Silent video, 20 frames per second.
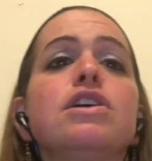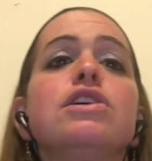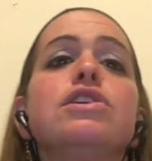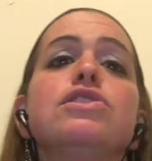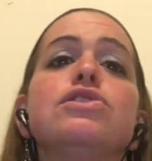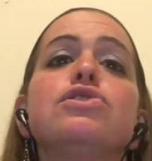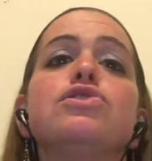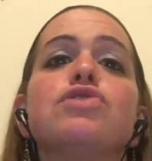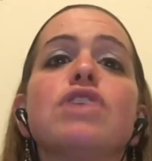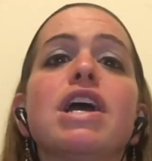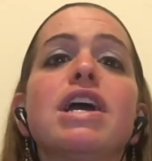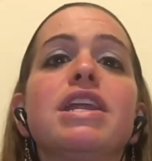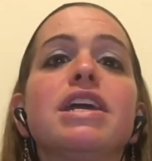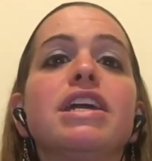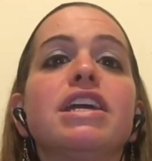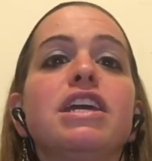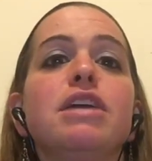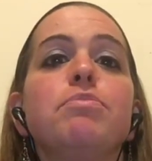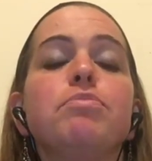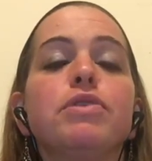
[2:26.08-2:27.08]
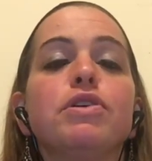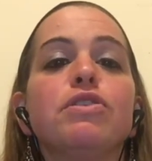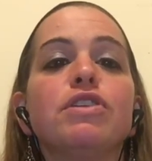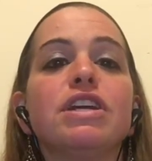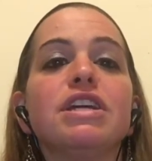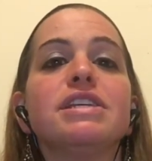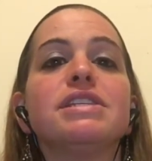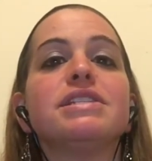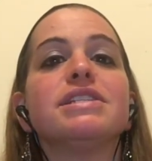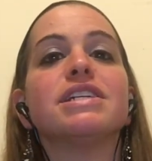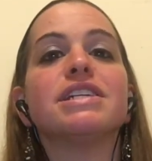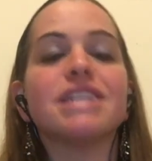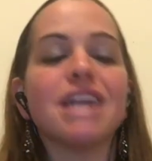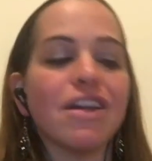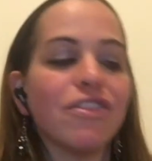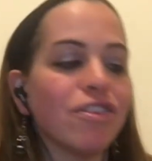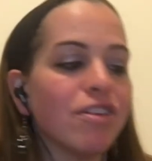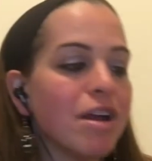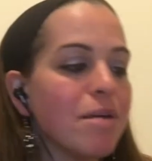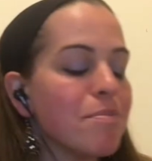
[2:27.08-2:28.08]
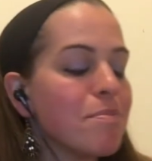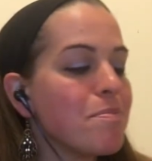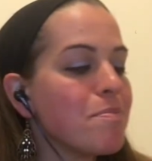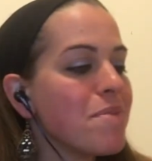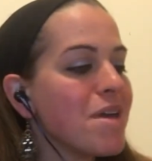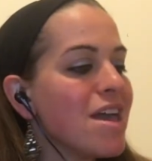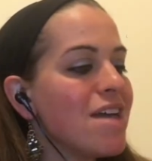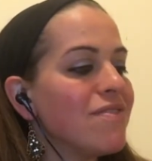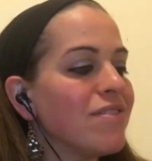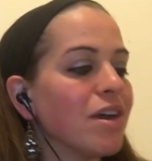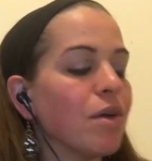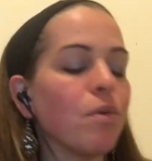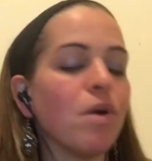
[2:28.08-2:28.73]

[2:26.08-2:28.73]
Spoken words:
to try to keep your knees together and pivot